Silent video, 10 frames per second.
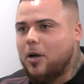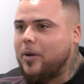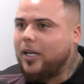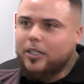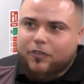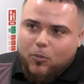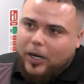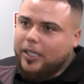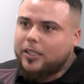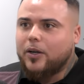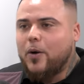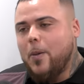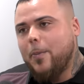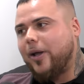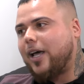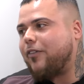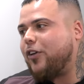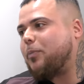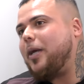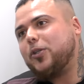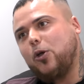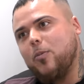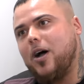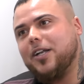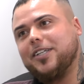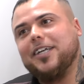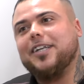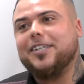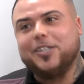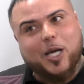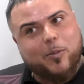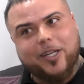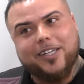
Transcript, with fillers: in a million different ways. But like, if you speak too much, then do you know what I